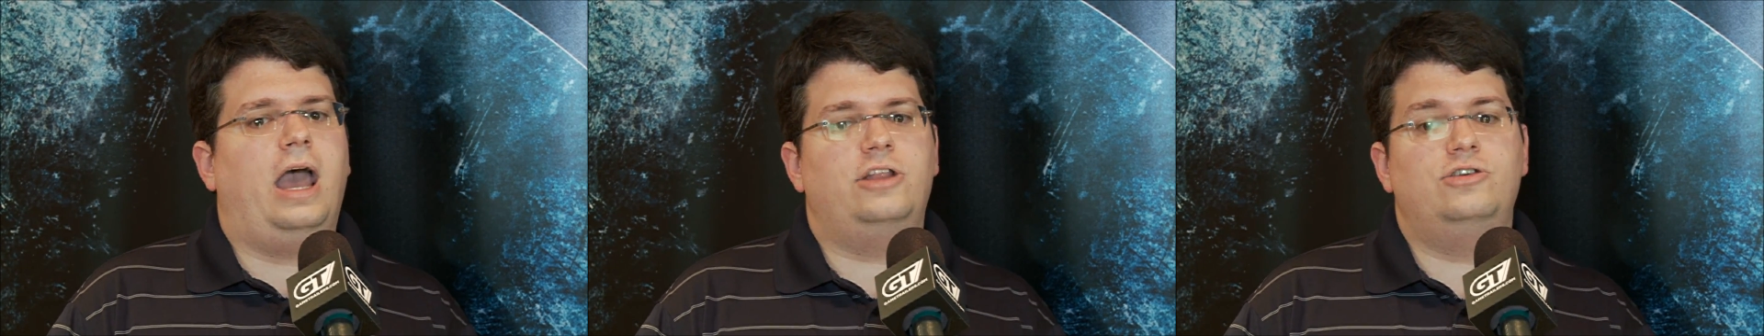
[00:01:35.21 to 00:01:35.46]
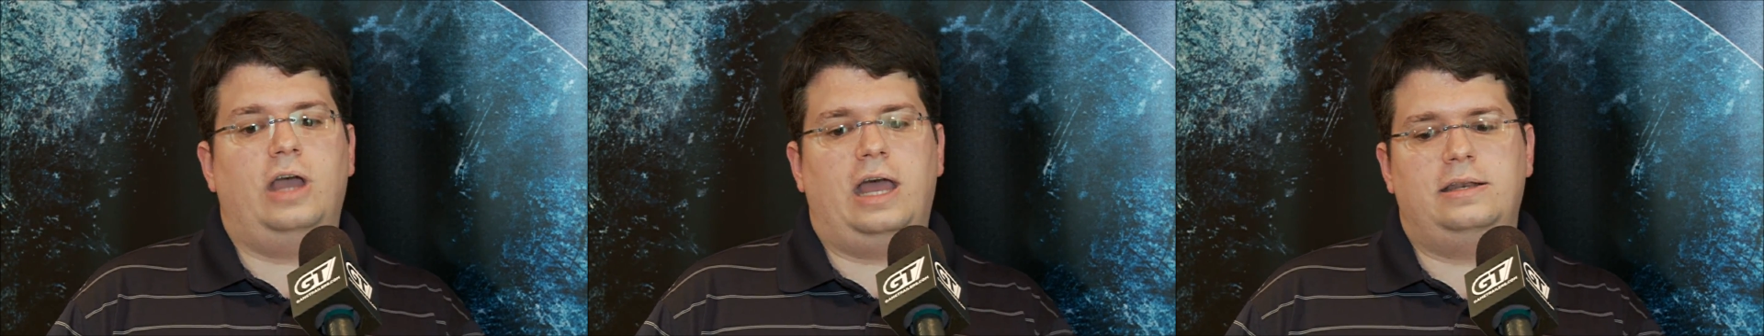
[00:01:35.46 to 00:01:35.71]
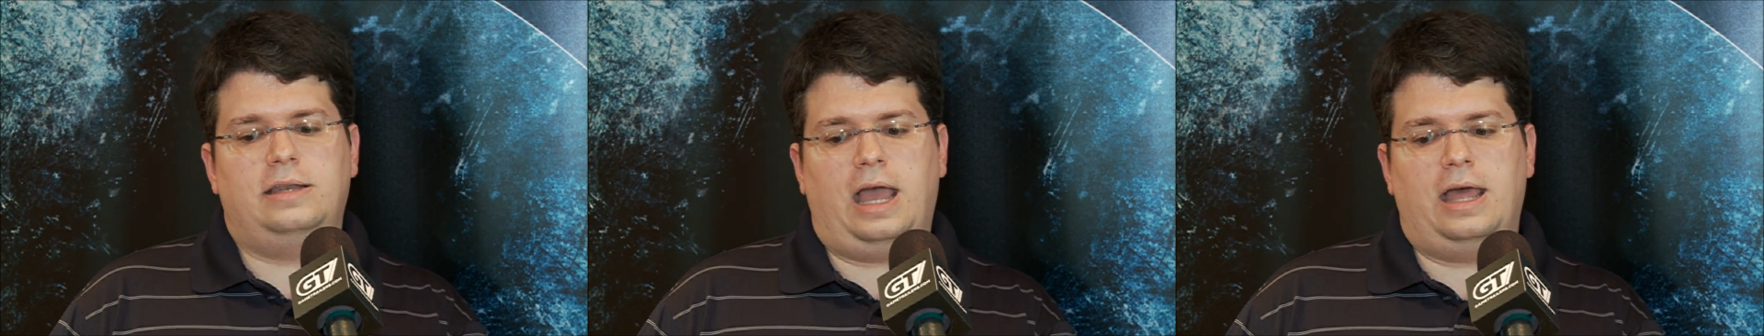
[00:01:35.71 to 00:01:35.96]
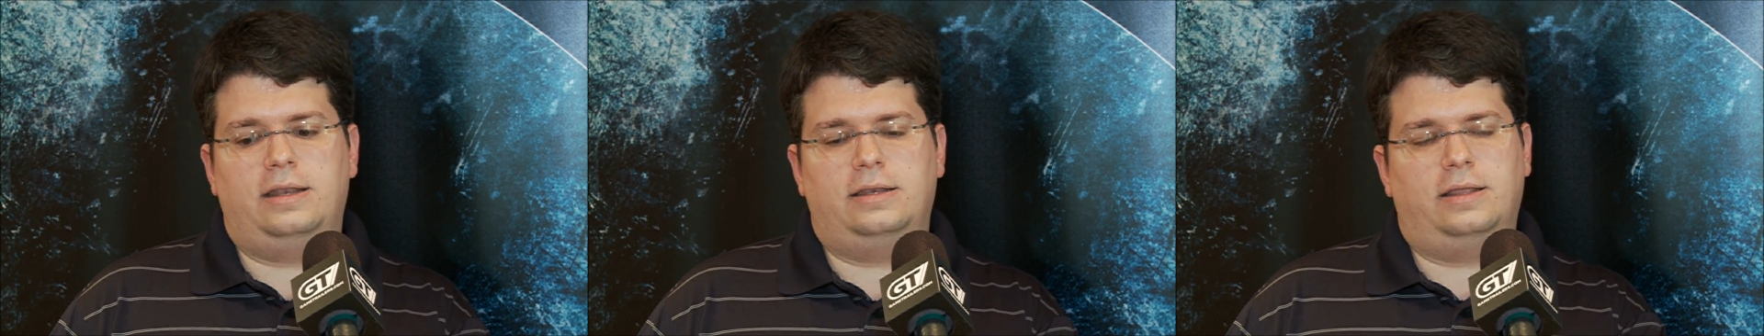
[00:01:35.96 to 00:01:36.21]

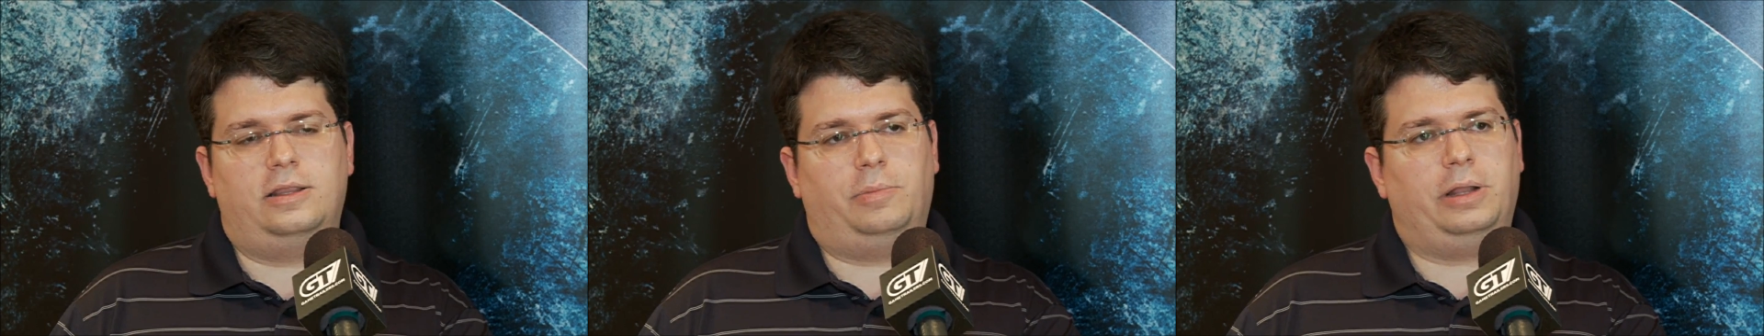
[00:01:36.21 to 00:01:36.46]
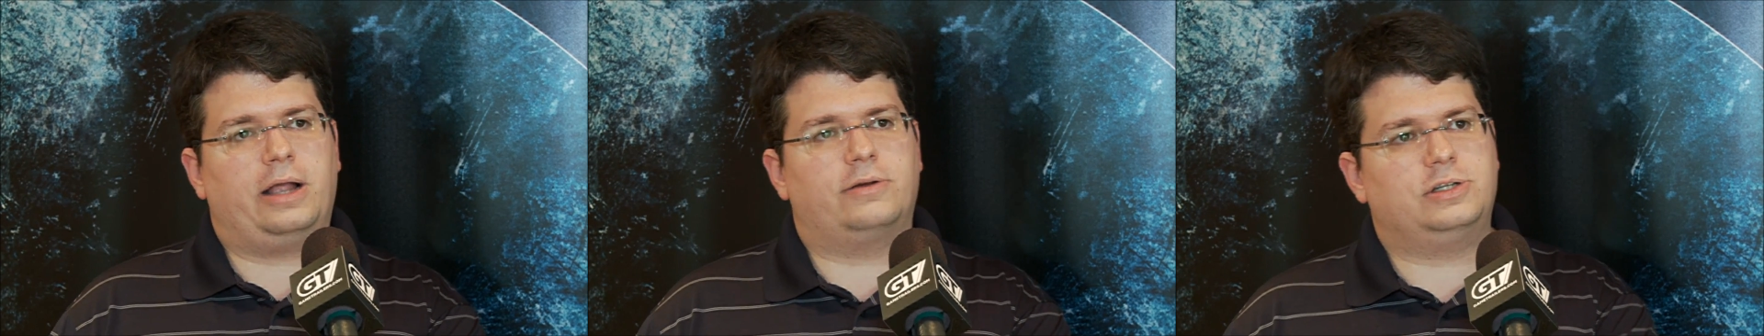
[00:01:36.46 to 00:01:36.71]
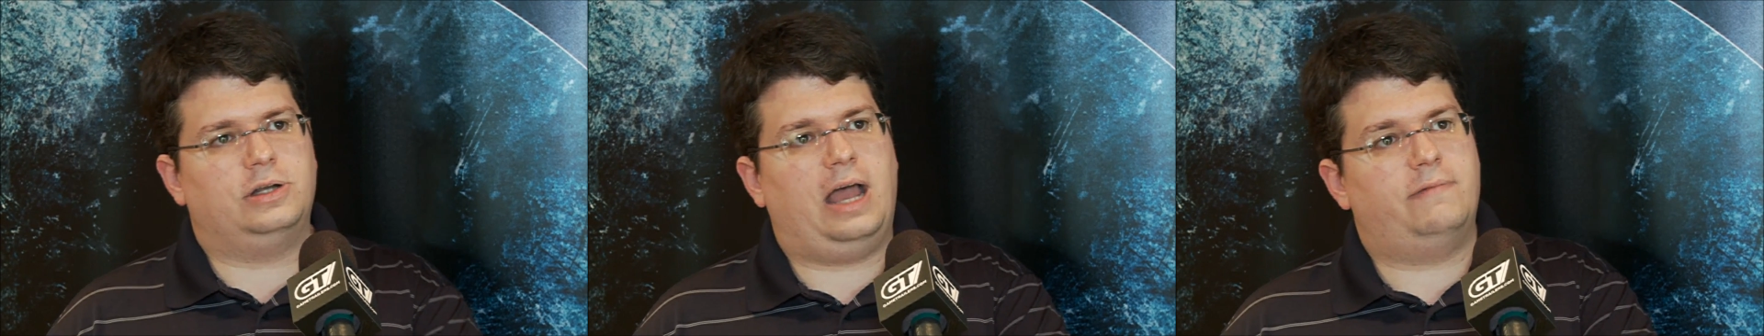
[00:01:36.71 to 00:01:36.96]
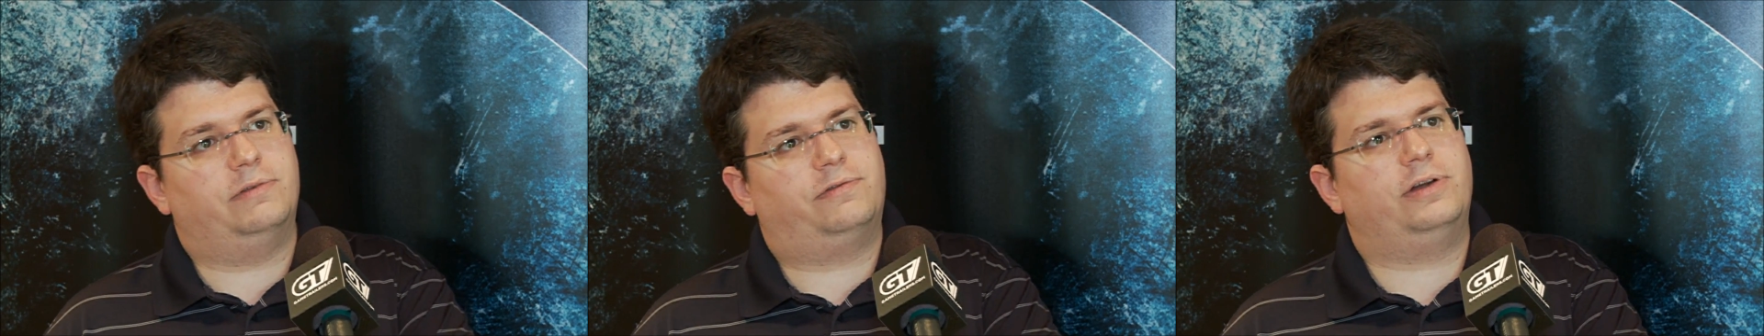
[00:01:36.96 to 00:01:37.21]
And the player is going to
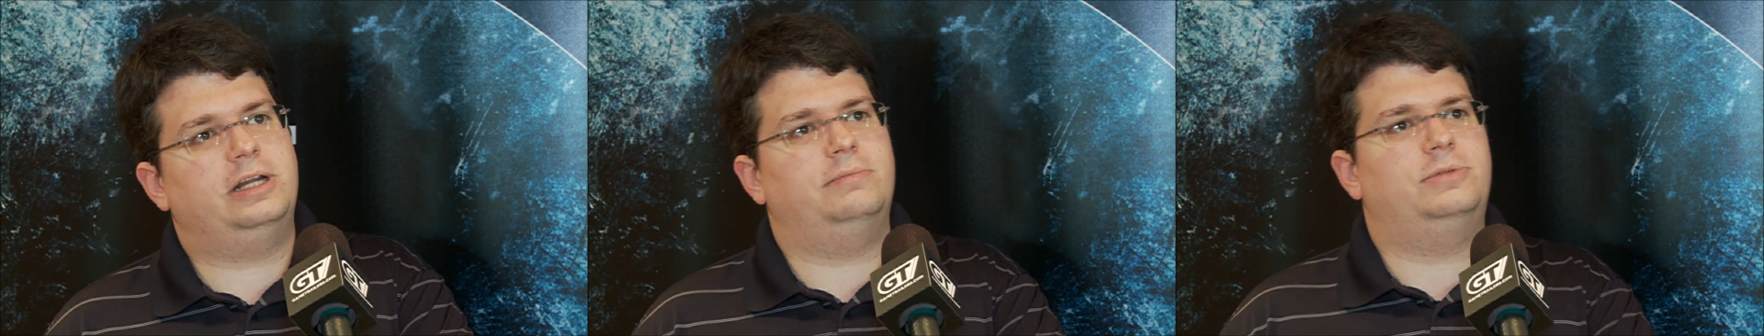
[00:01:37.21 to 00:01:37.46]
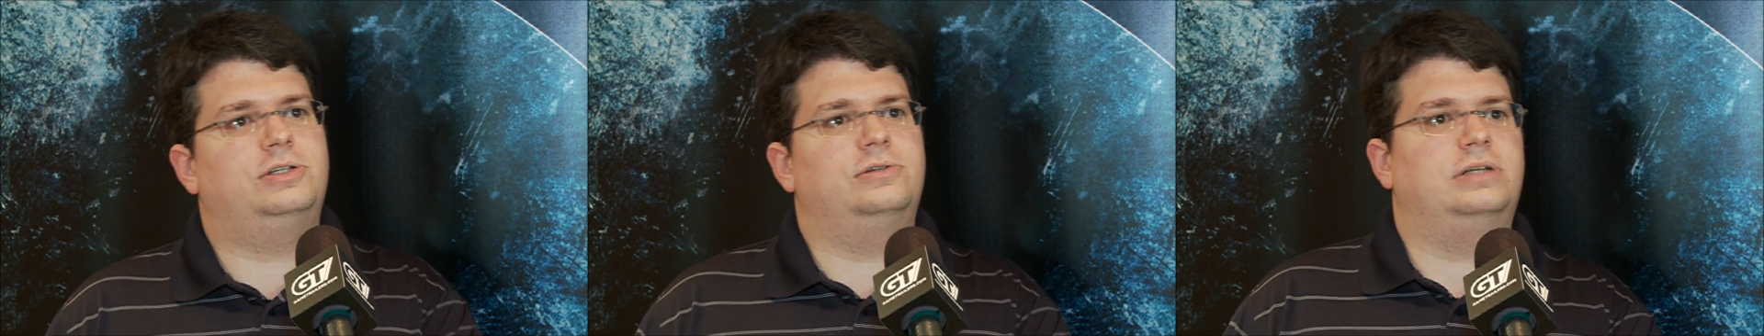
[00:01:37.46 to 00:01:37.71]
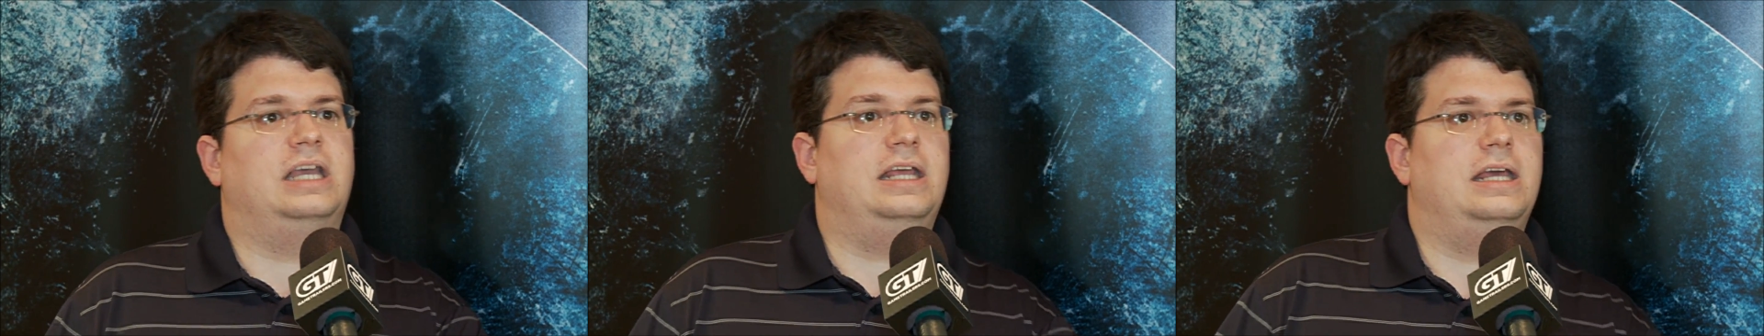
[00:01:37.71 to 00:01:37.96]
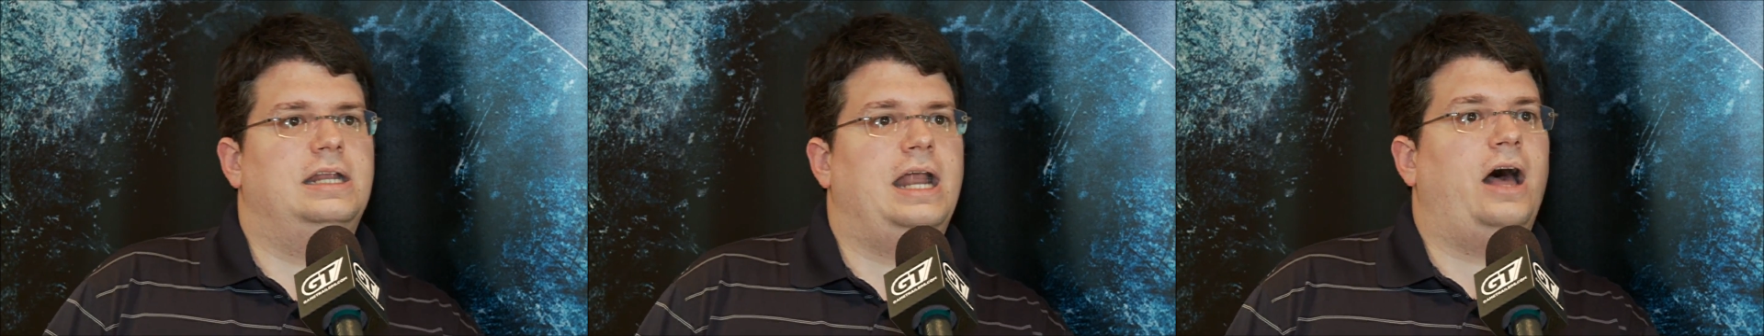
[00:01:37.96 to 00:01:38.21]
have the freedom to get
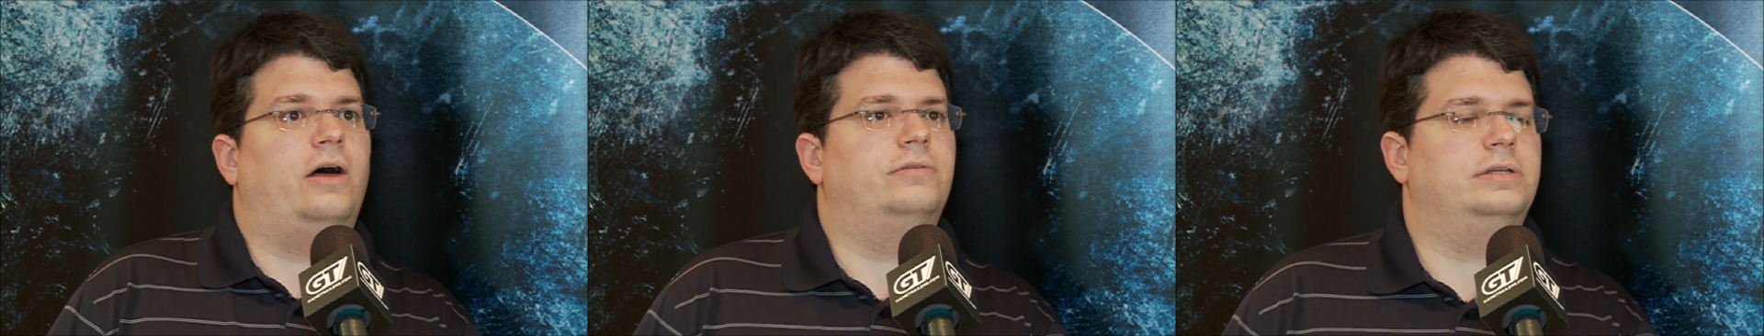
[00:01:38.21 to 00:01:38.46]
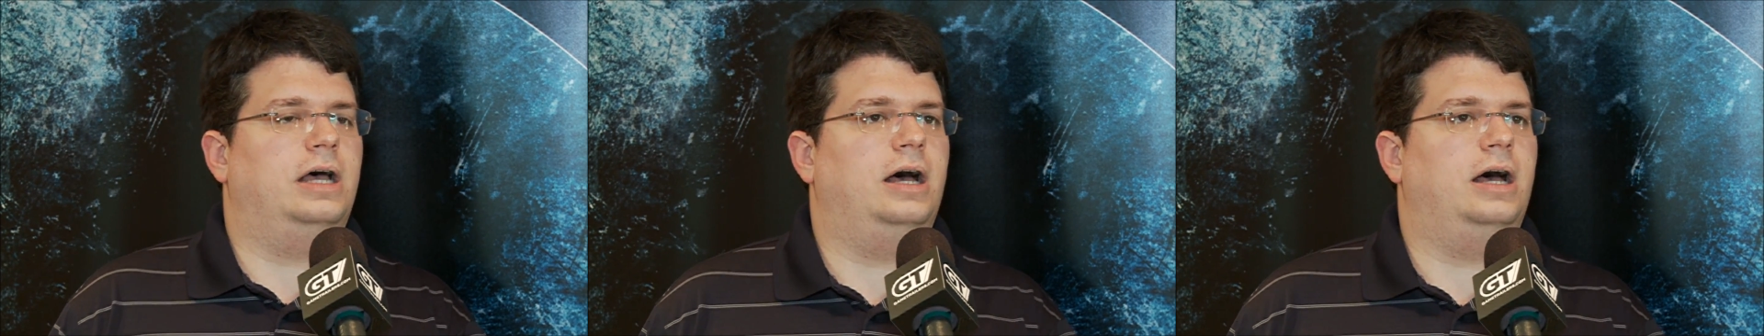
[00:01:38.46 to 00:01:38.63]
in and out